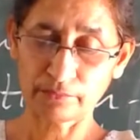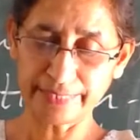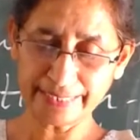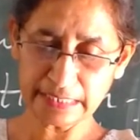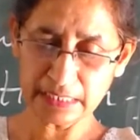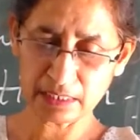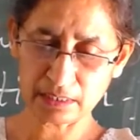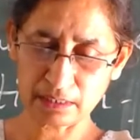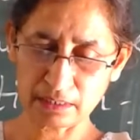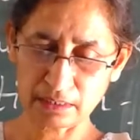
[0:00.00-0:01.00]
that
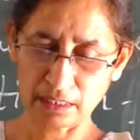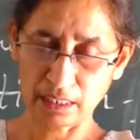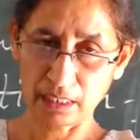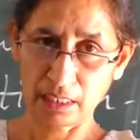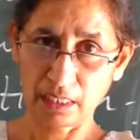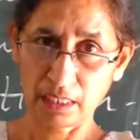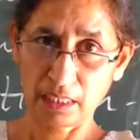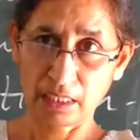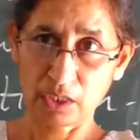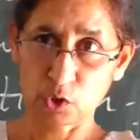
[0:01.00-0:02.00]
is
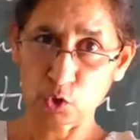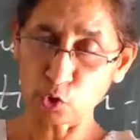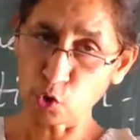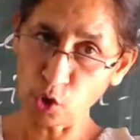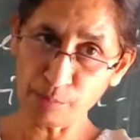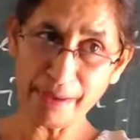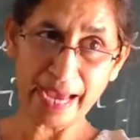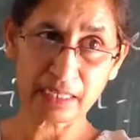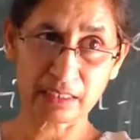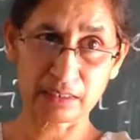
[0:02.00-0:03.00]
to go
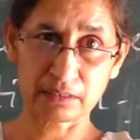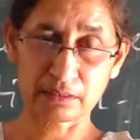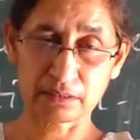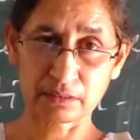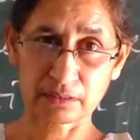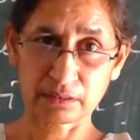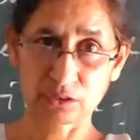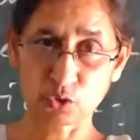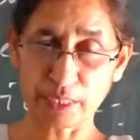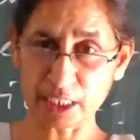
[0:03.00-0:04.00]
back
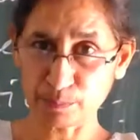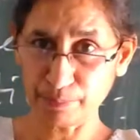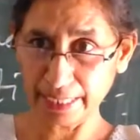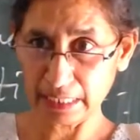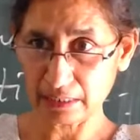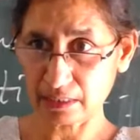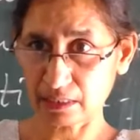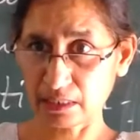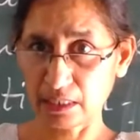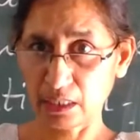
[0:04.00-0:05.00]
to his place
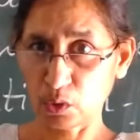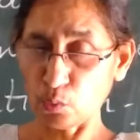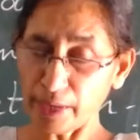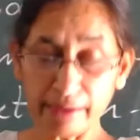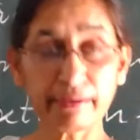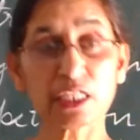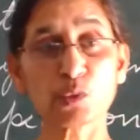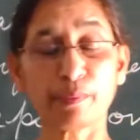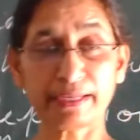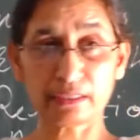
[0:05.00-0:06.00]
where he
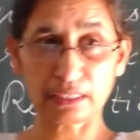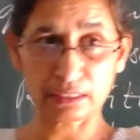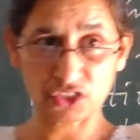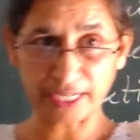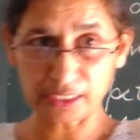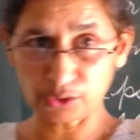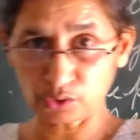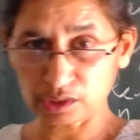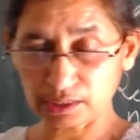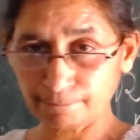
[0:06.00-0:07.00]
spent his
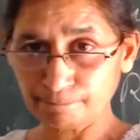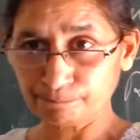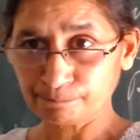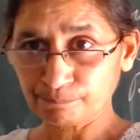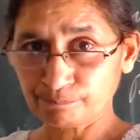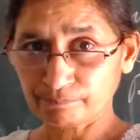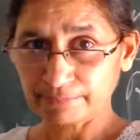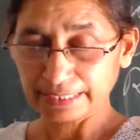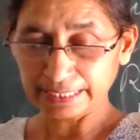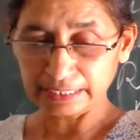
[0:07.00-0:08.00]
childhood
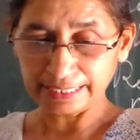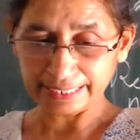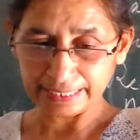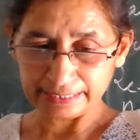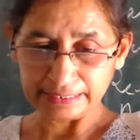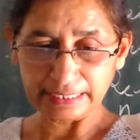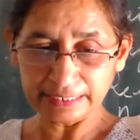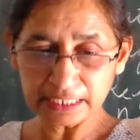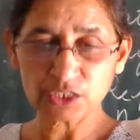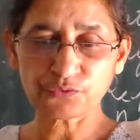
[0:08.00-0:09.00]
in
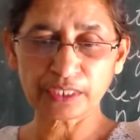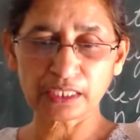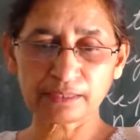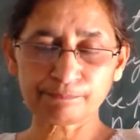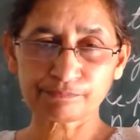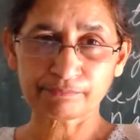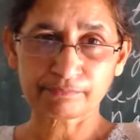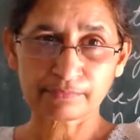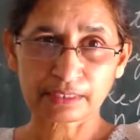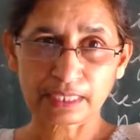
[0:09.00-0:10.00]

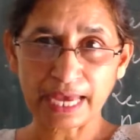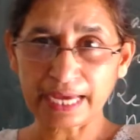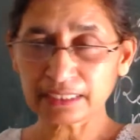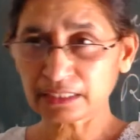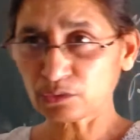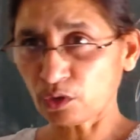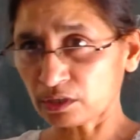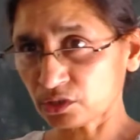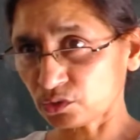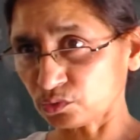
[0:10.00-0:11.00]
Innsfree, and he
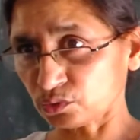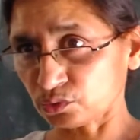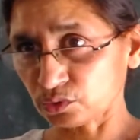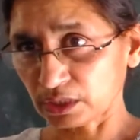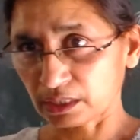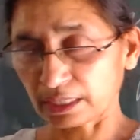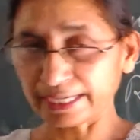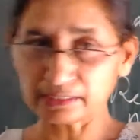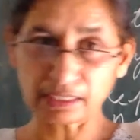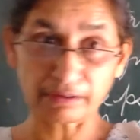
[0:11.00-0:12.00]
wants to
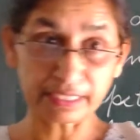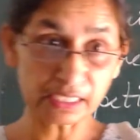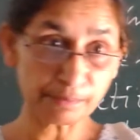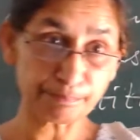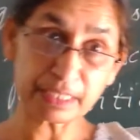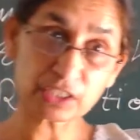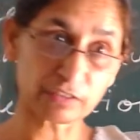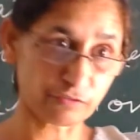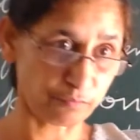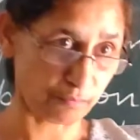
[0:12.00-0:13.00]
get the real peace
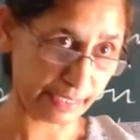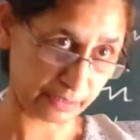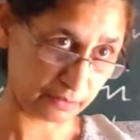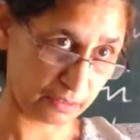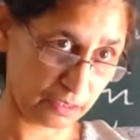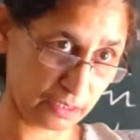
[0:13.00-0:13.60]
of mind.